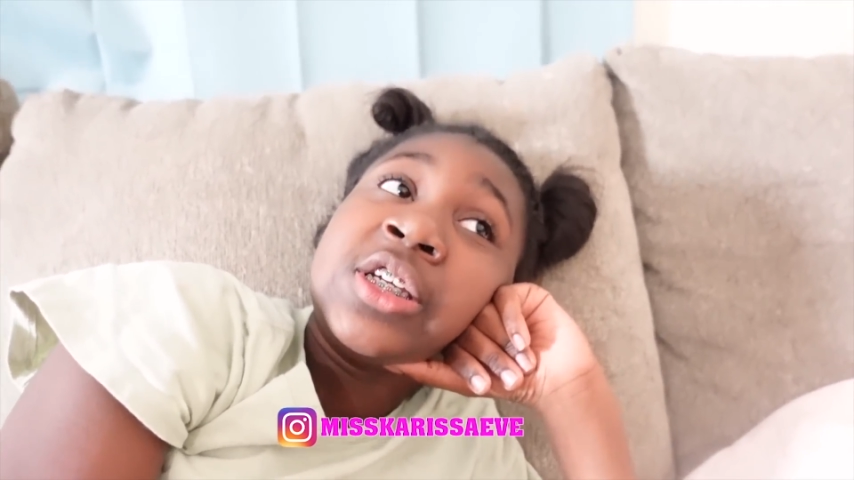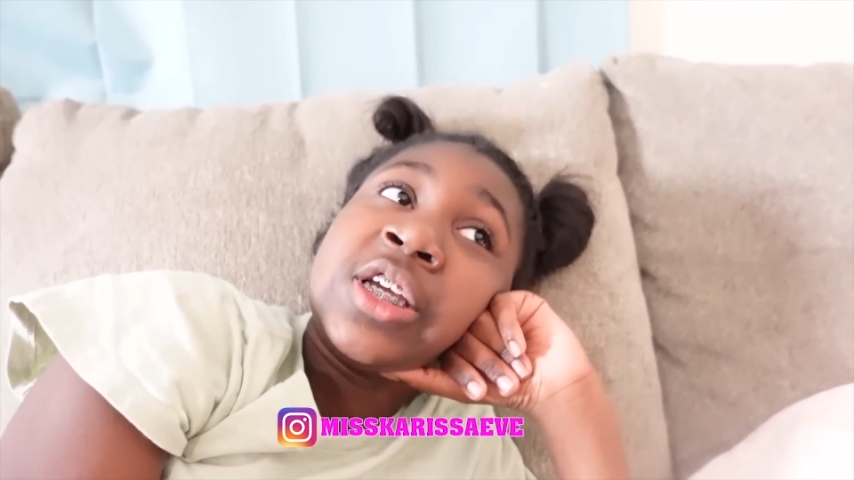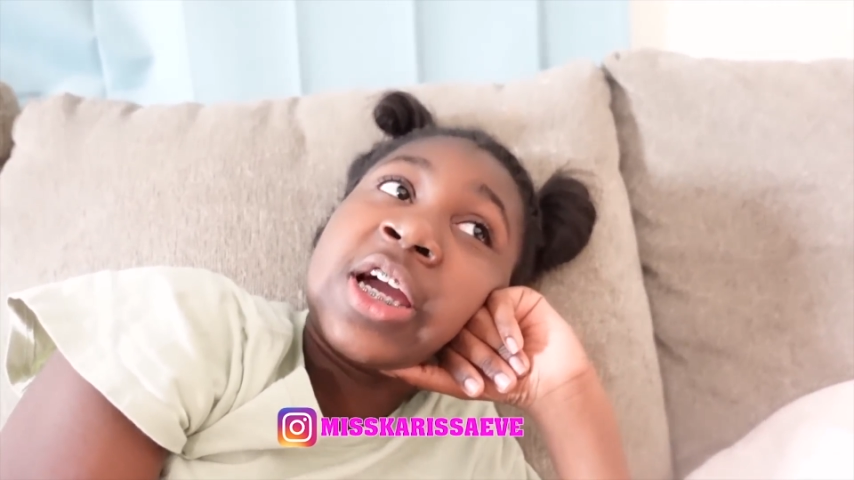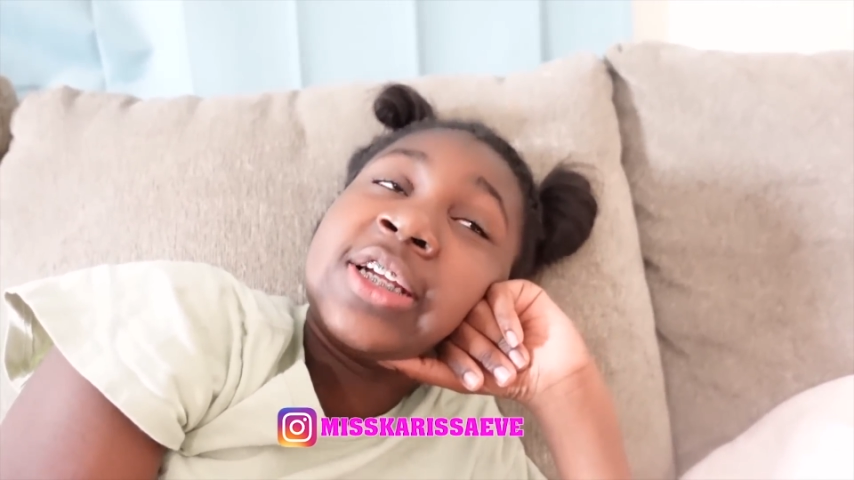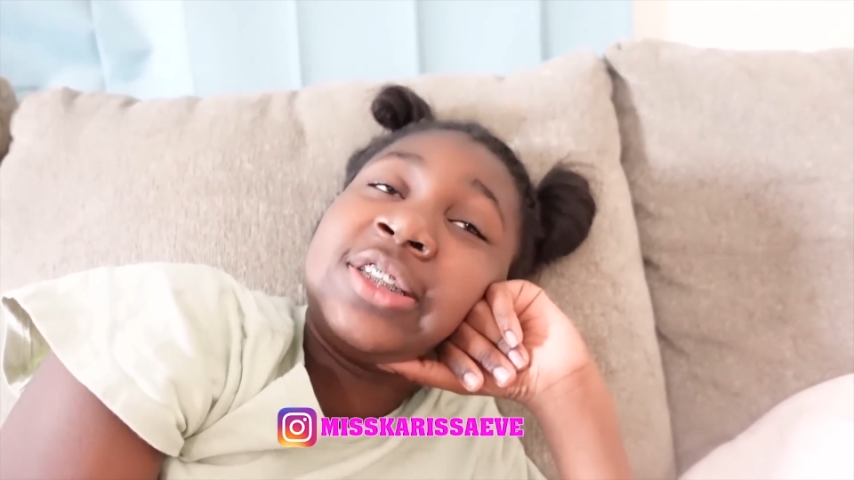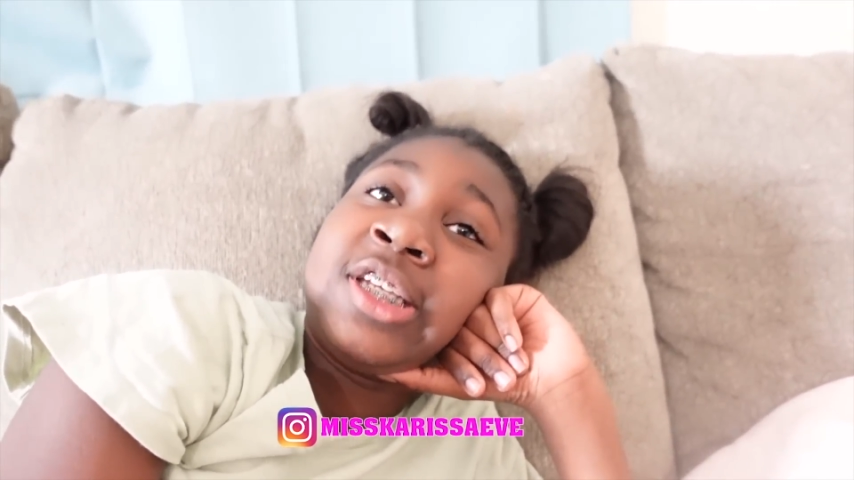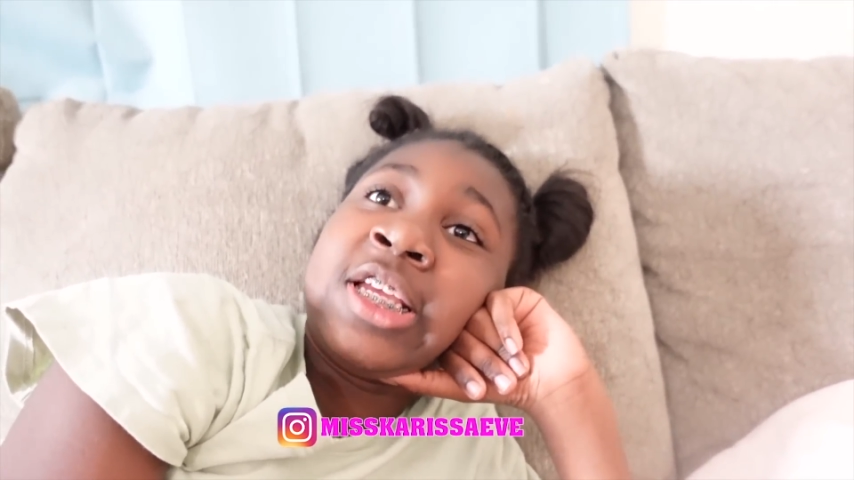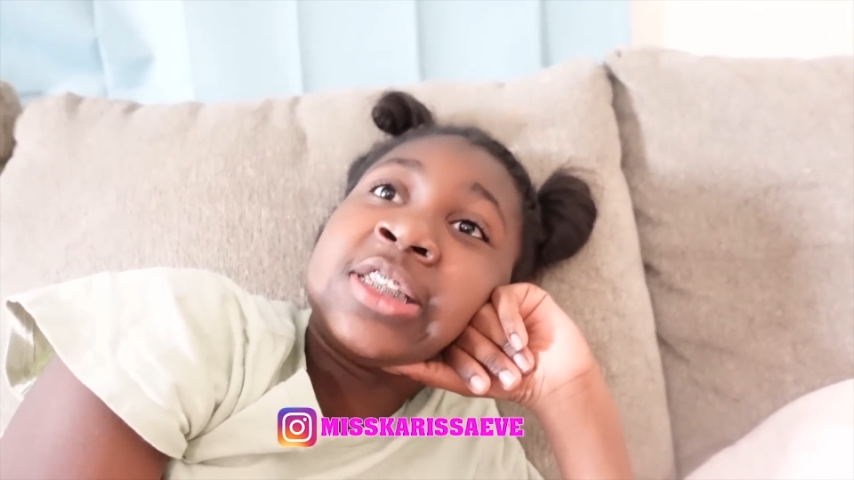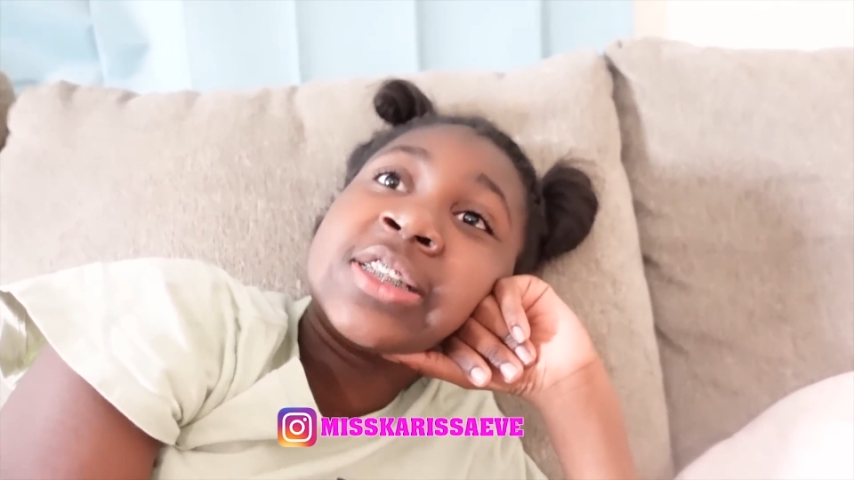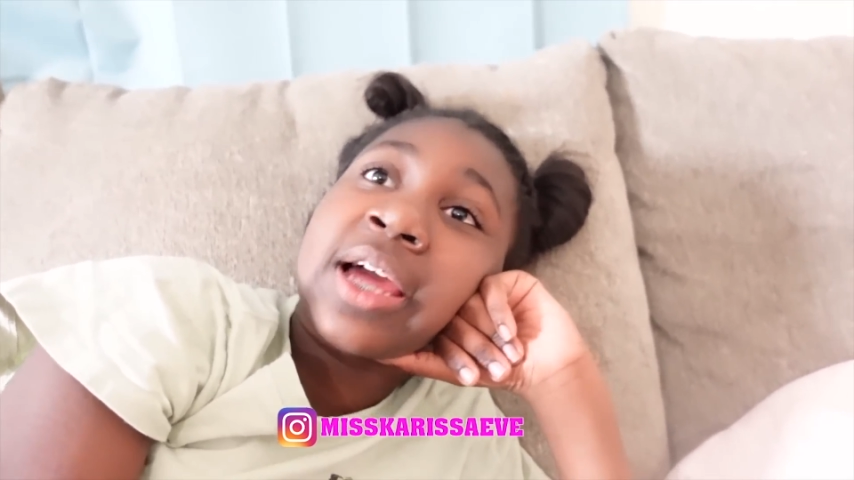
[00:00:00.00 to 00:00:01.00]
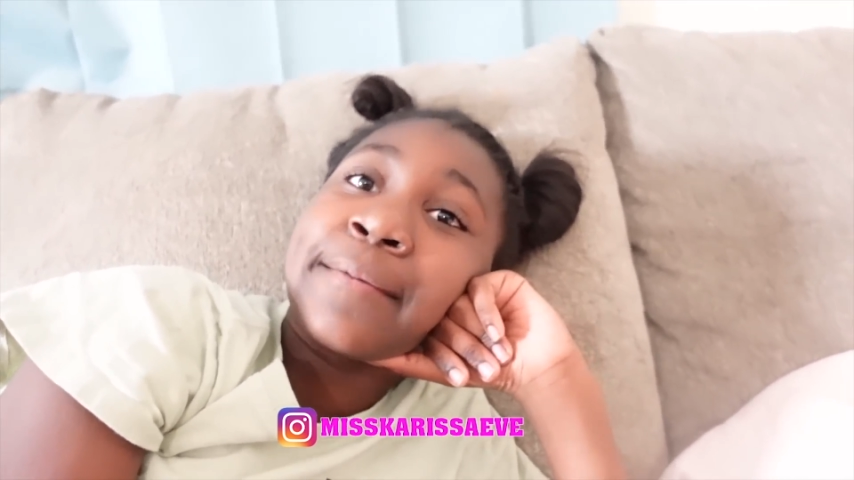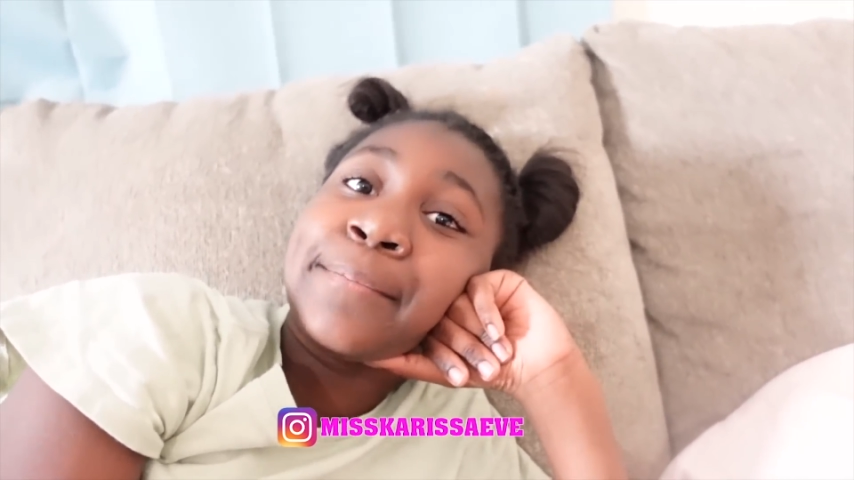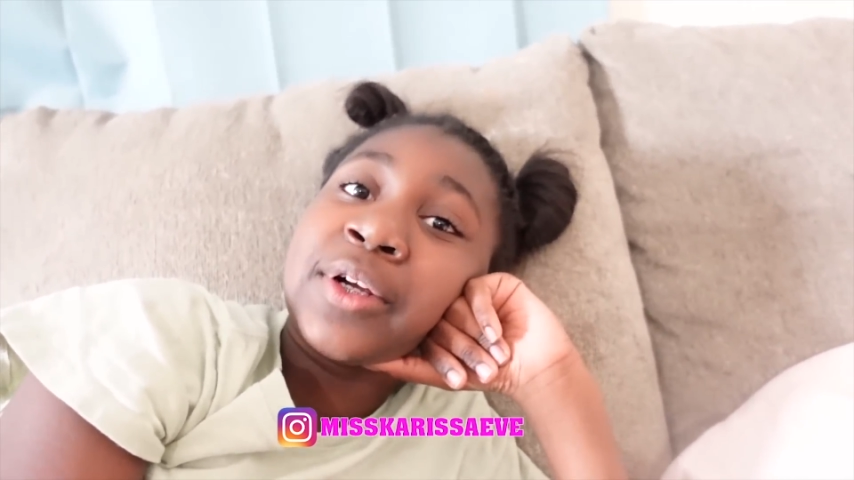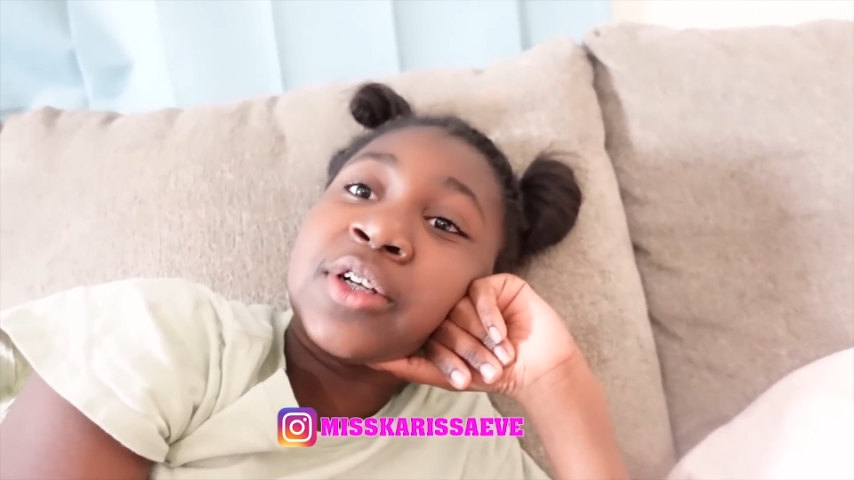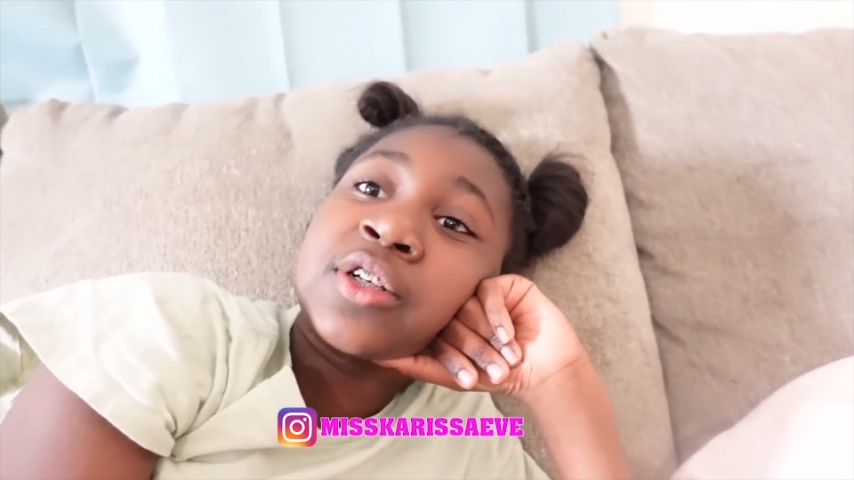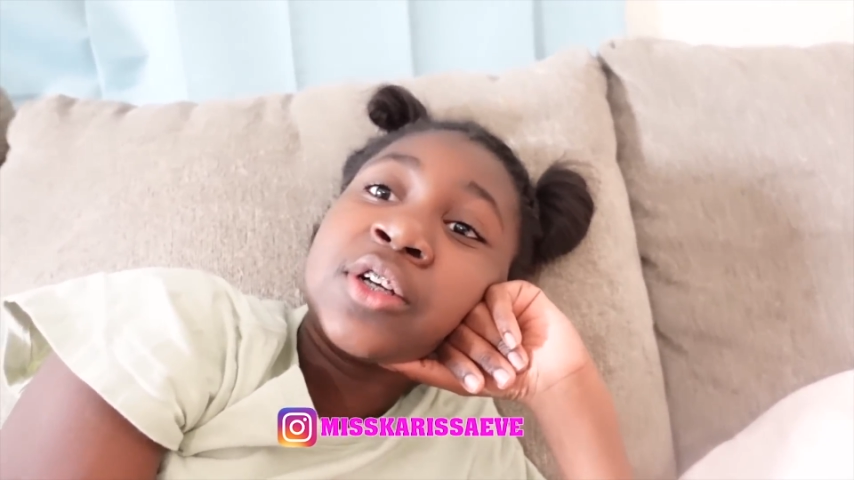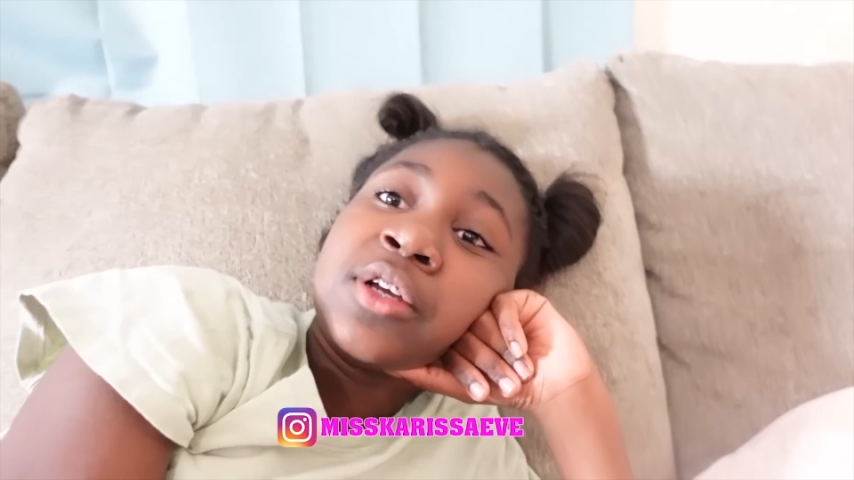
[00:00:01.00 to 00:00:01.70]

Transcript: You gotta change the diaper.